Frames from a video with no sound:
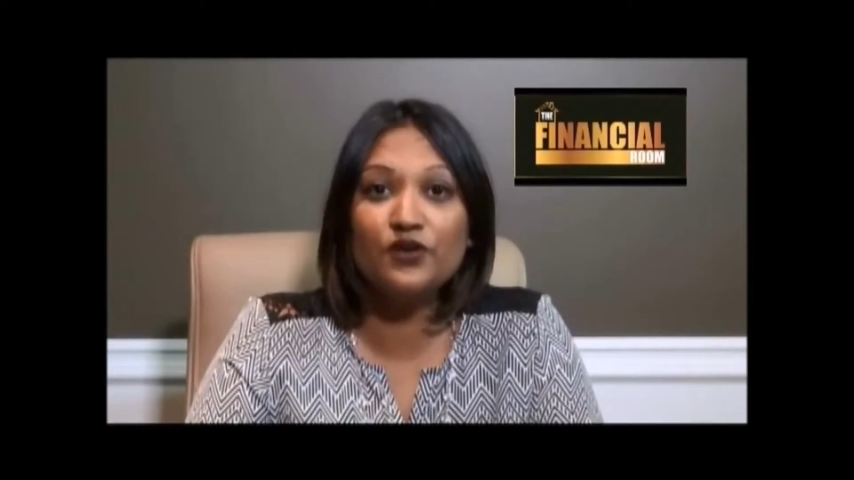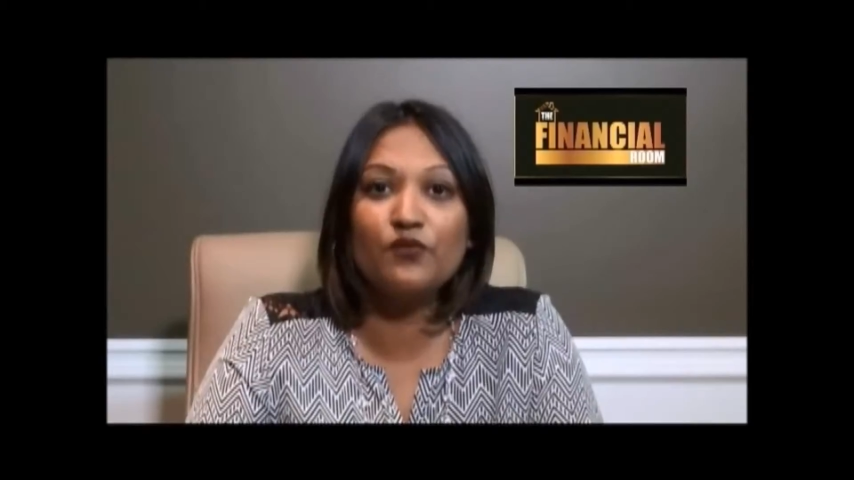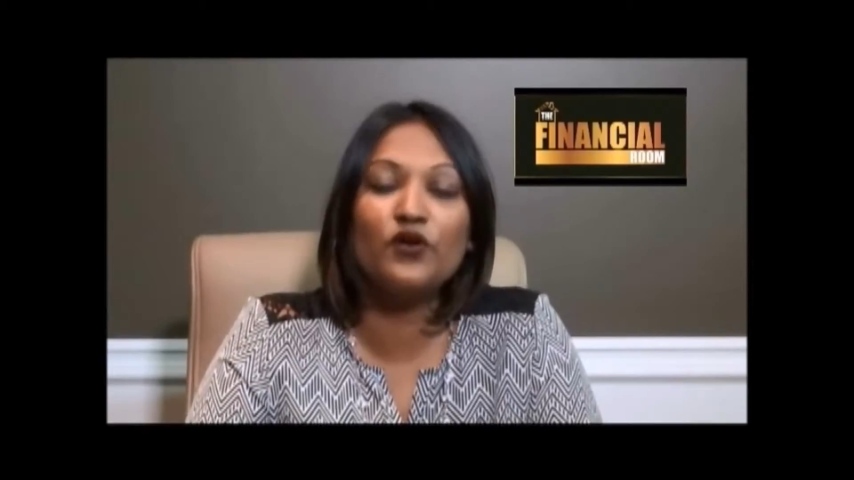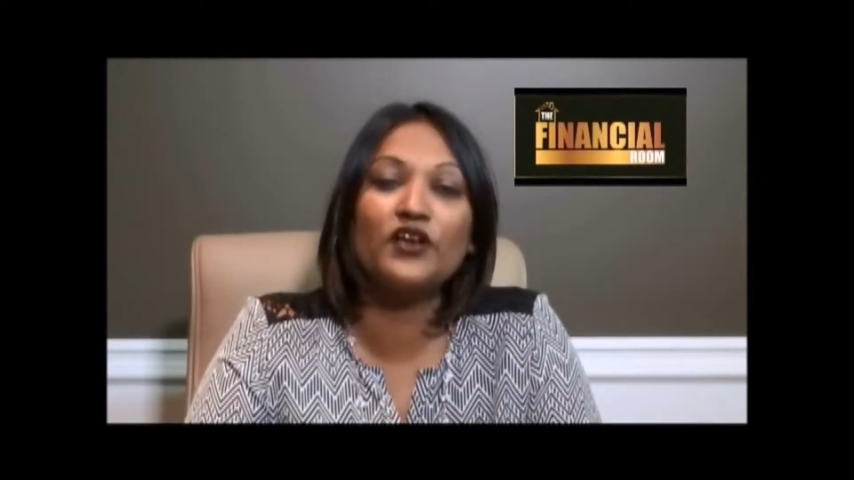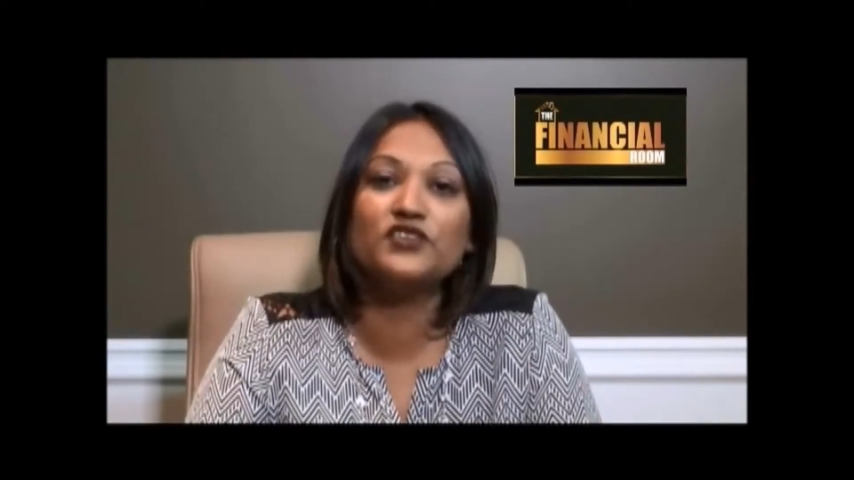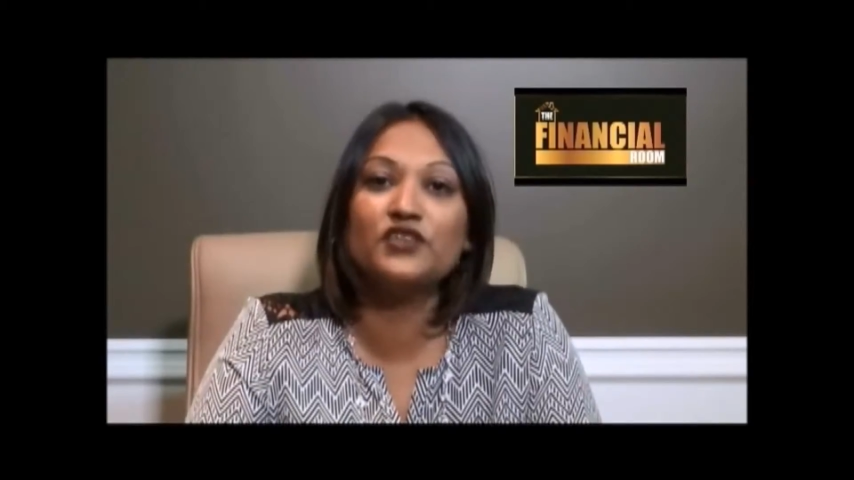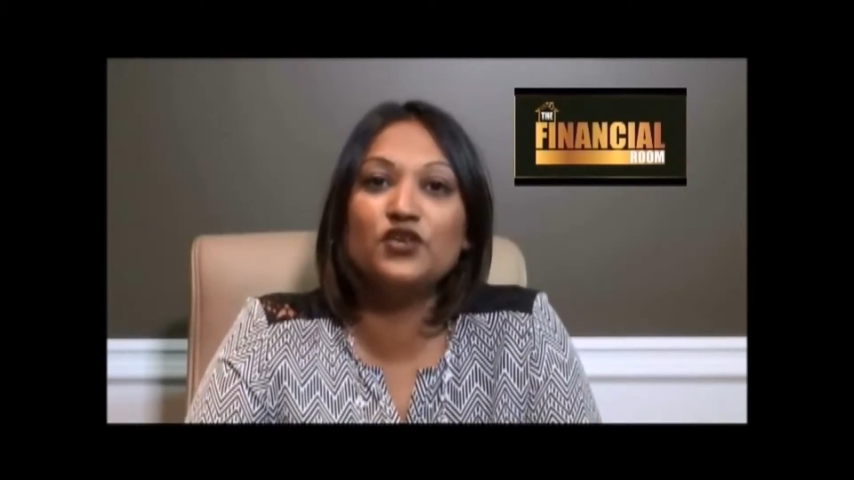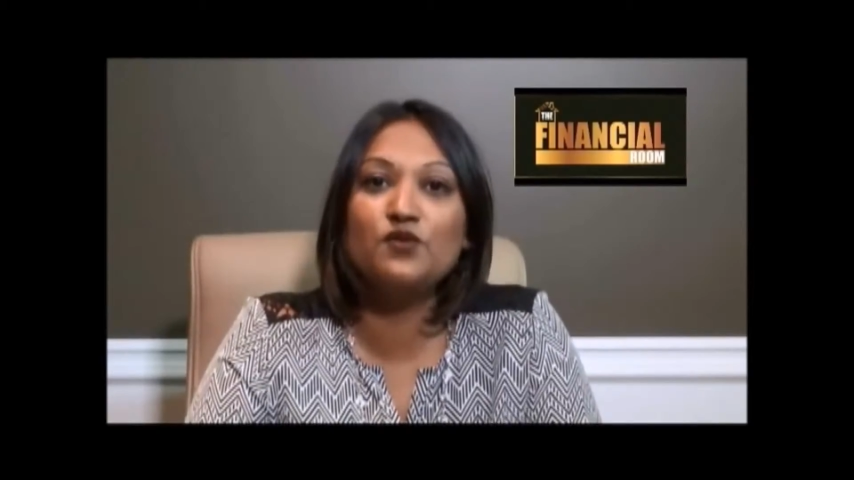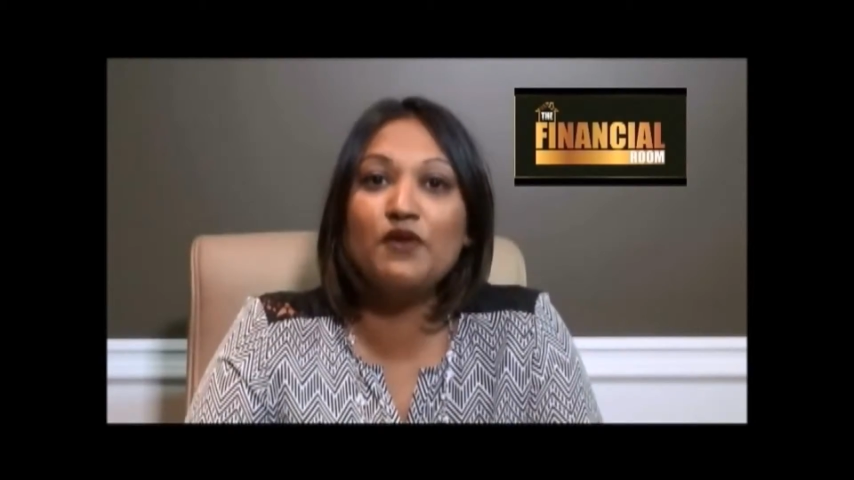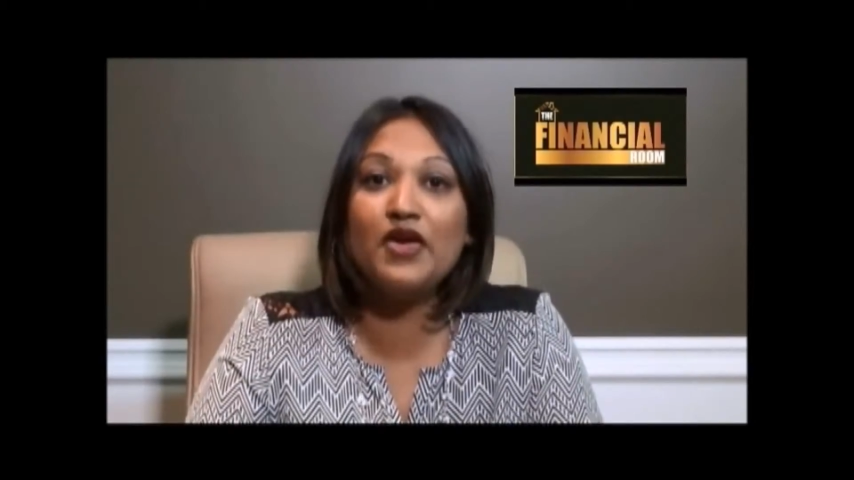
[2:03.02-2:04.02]
your mortgage, then
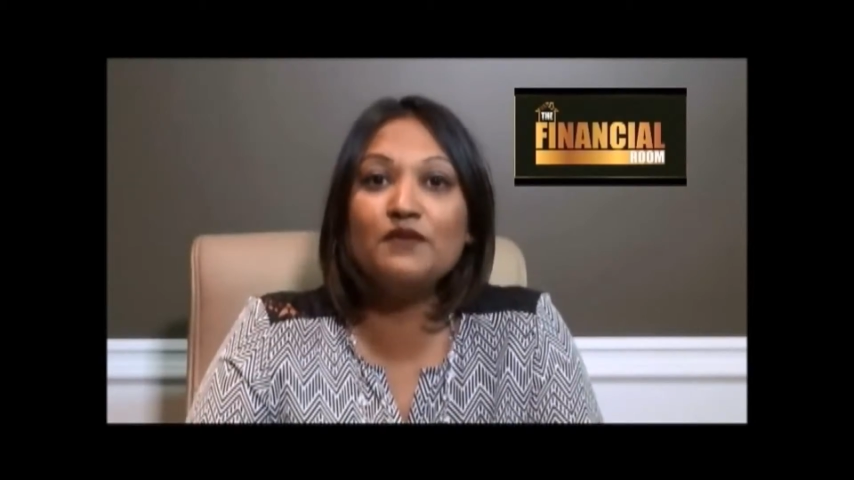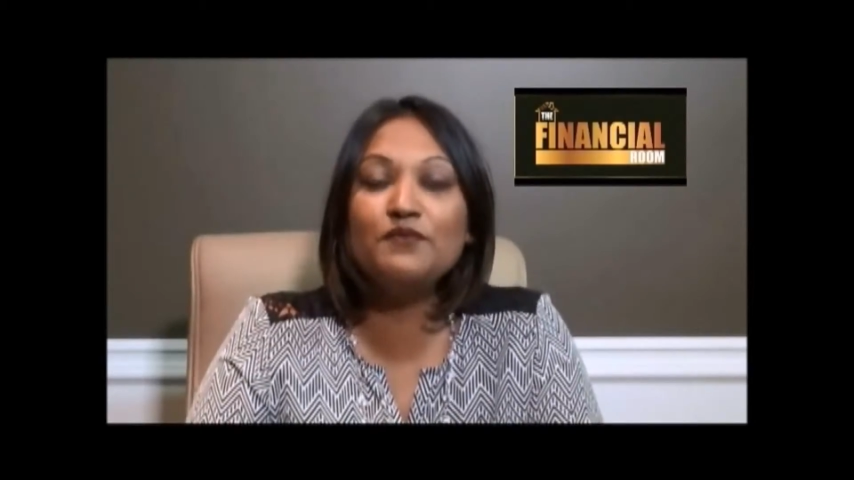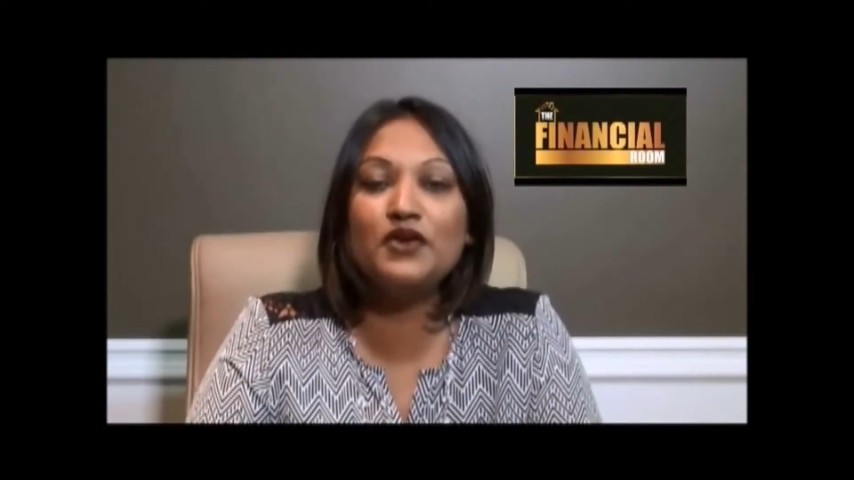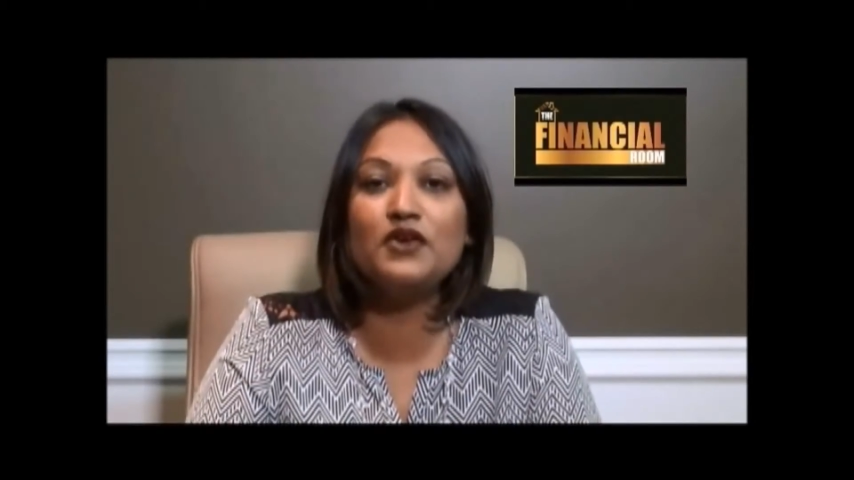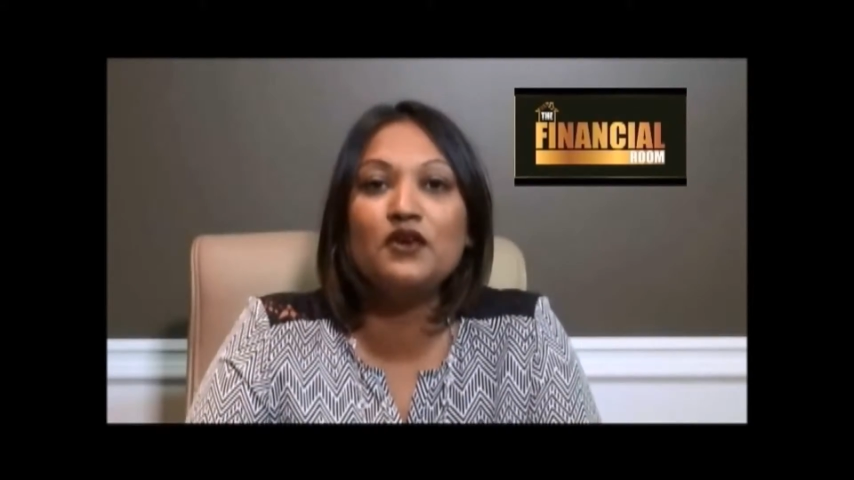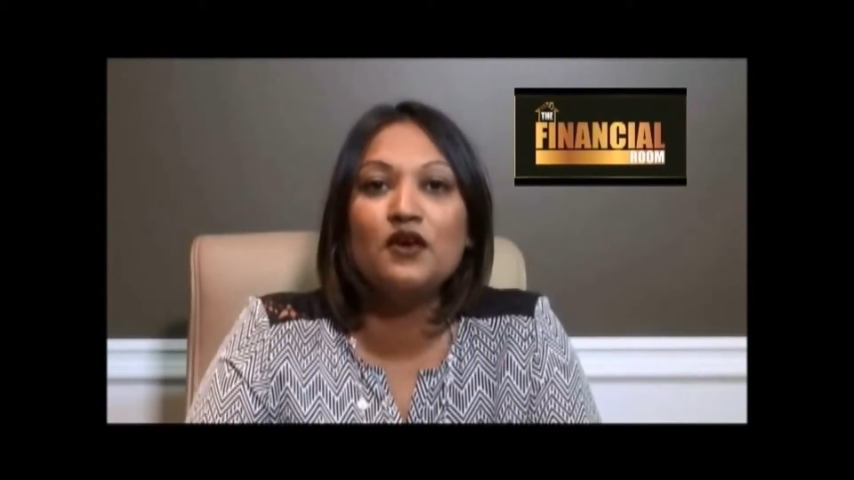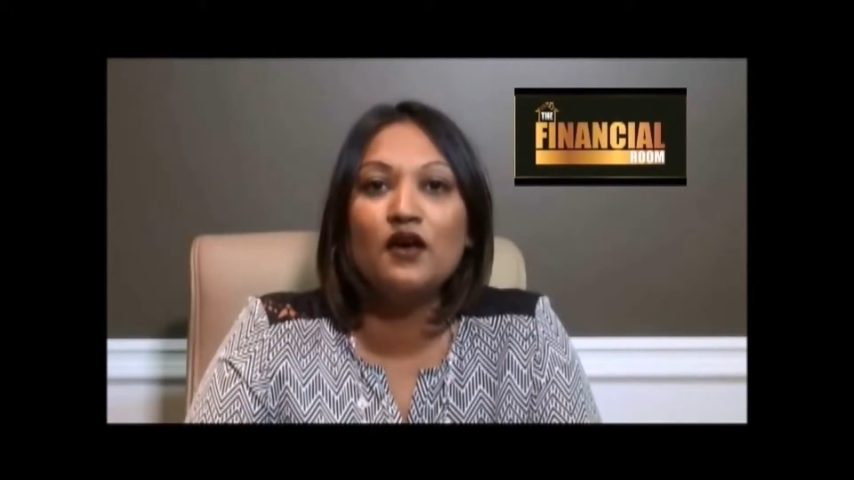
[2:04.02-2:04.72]
you may be